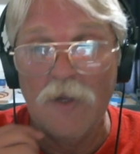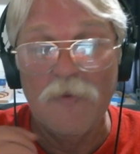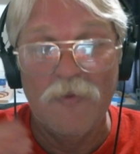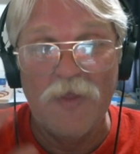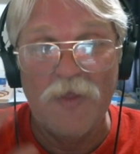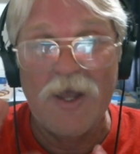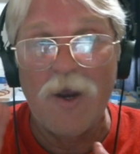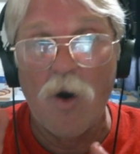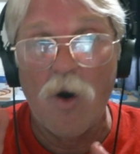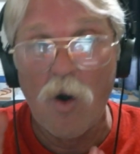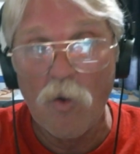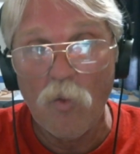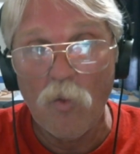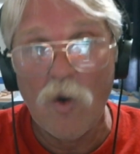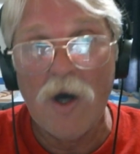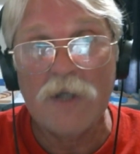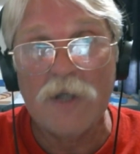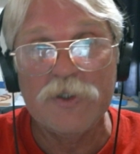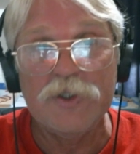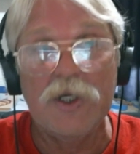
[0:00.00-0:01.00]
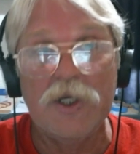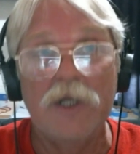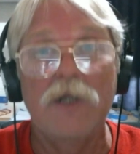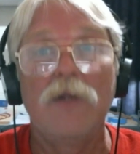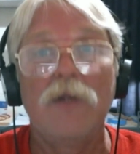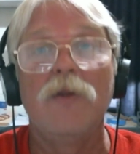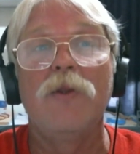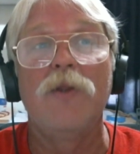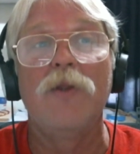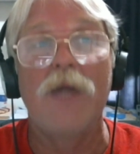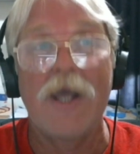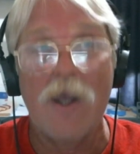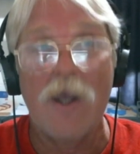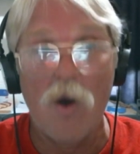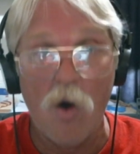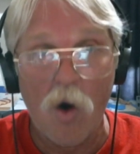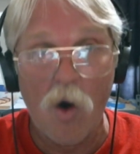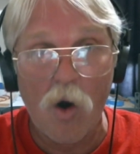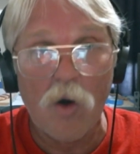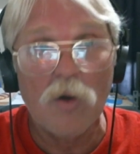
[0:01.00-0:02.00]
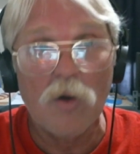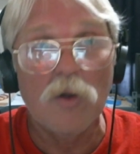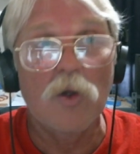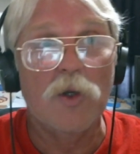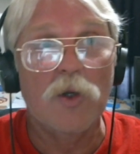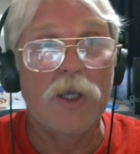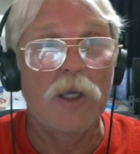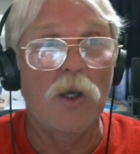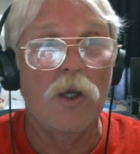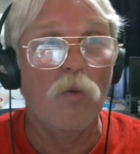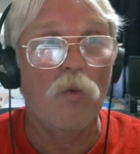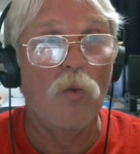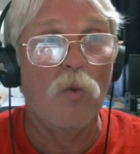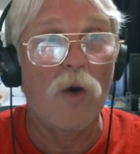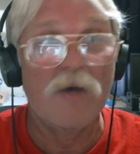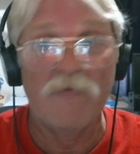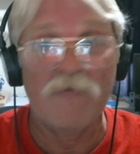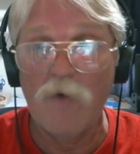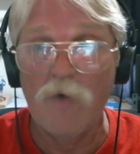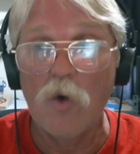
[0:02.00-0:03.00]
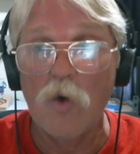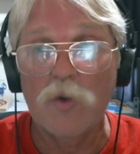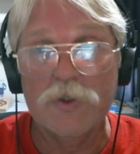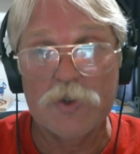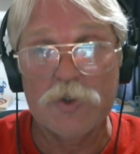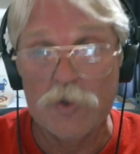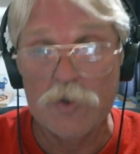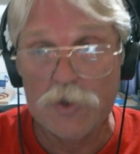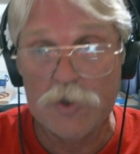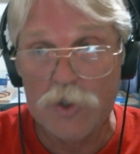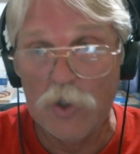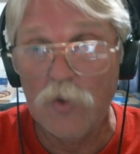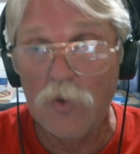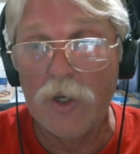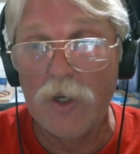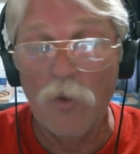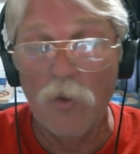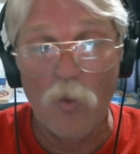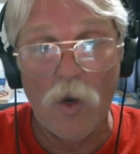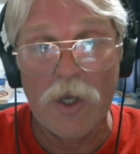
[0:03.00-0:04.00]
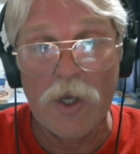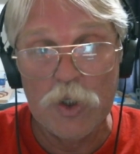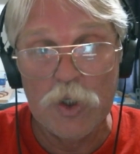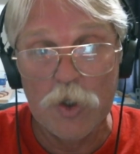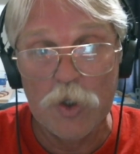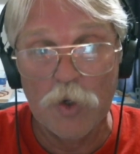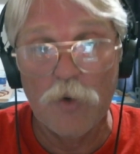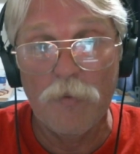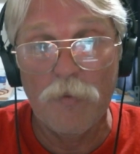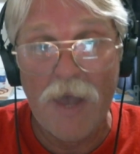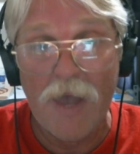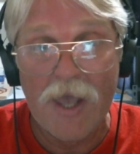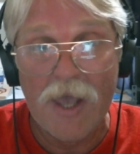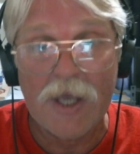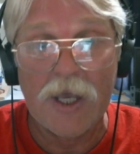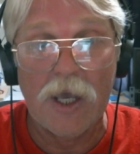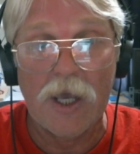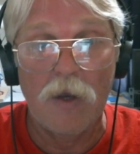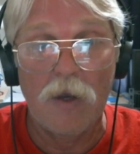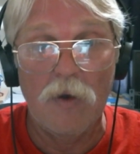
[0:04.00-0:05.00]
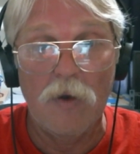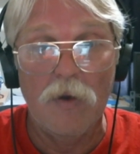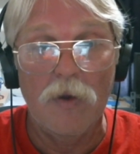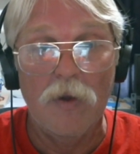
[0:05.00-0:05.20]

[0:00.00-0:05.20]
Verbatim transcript: They are watching. They are looking at what folks are doing, what you're making.